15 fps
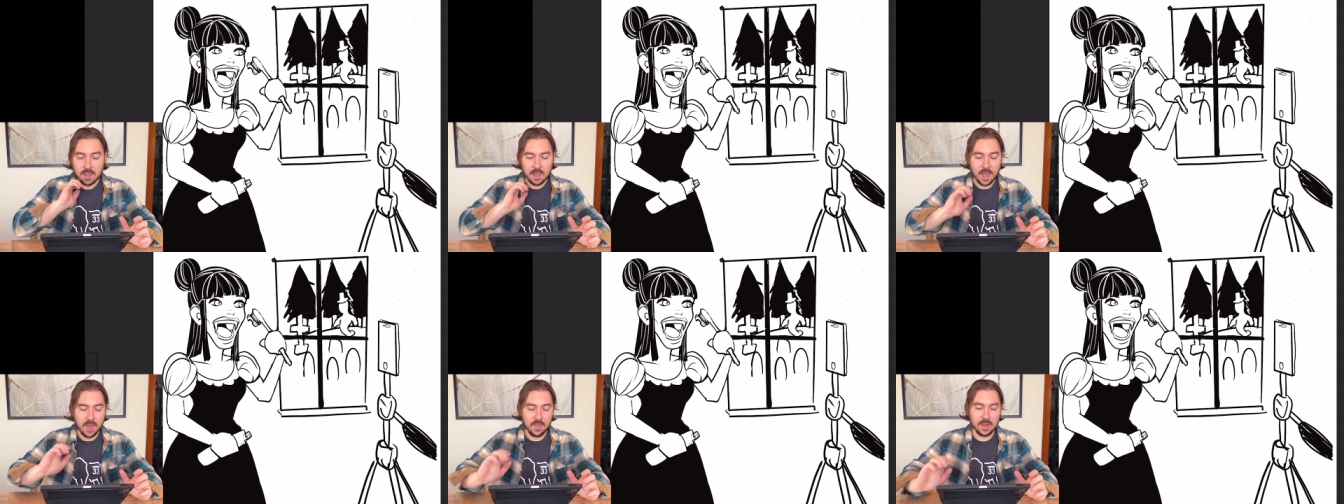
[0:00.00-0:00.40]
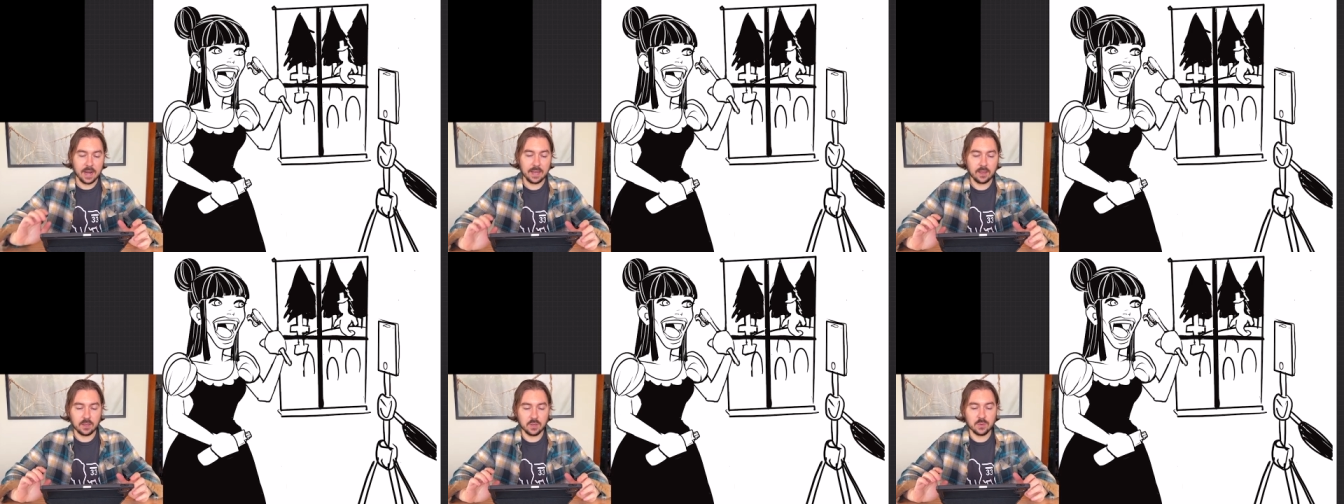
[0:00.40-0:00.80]
And then I
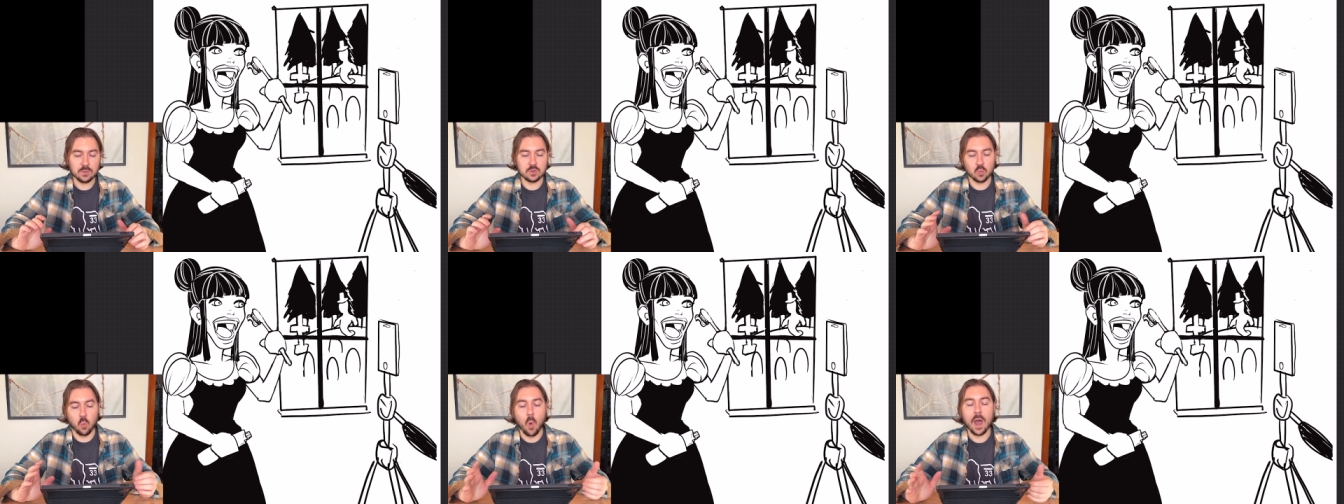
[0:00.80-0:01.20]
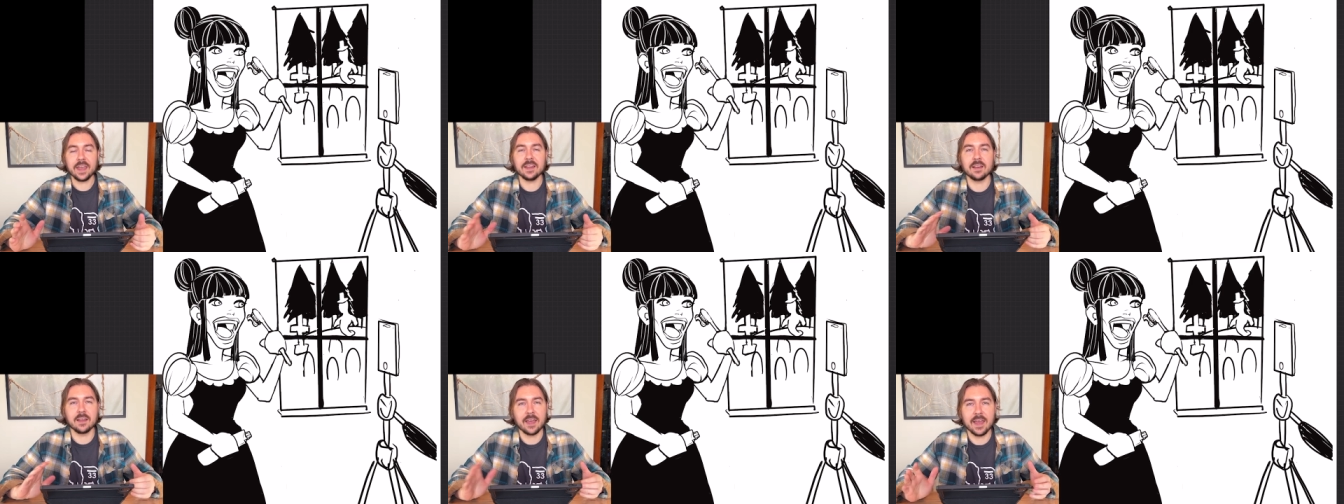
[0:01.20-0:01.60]
could use
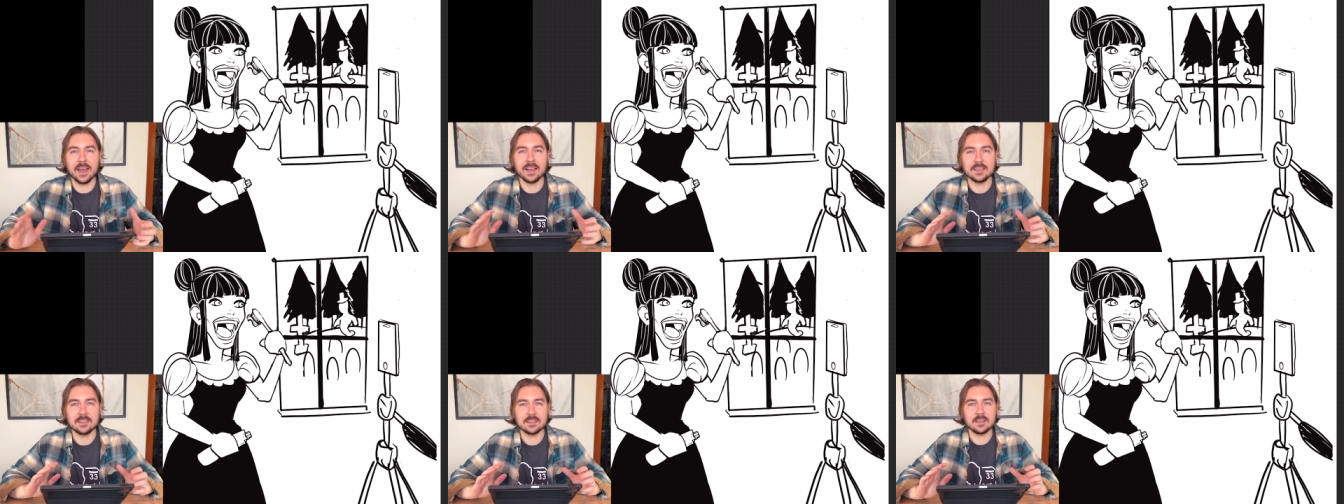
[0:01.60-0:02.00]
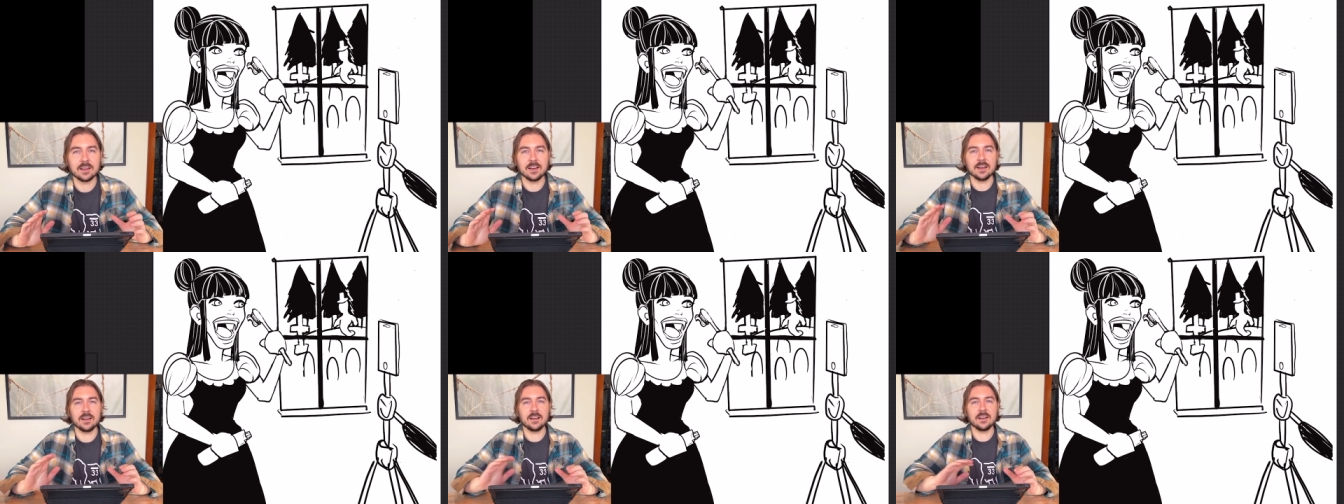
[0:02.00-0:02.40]
white as
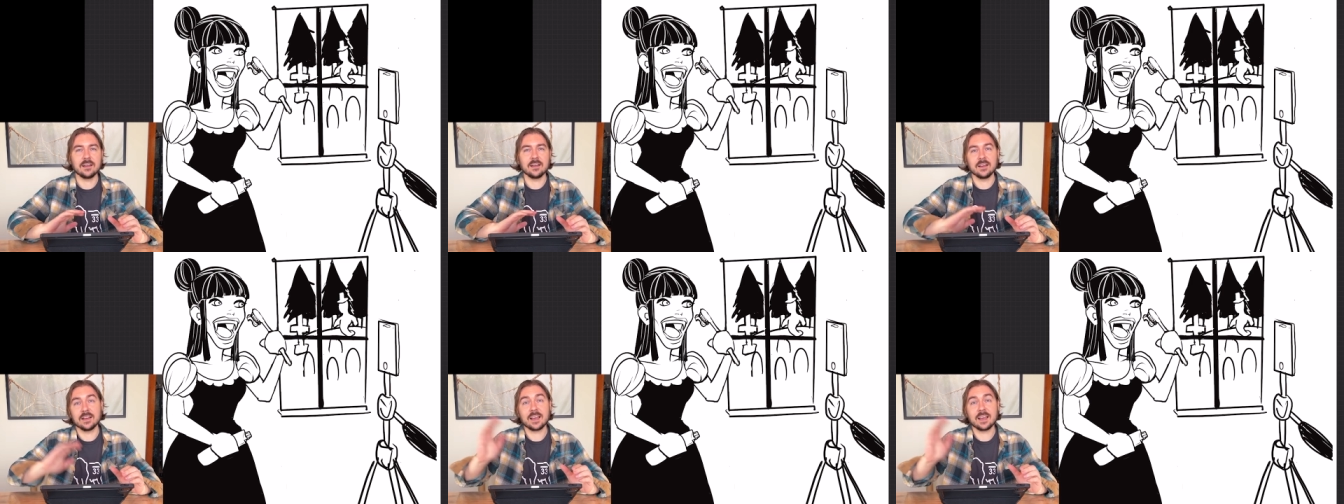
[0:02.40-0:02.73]
a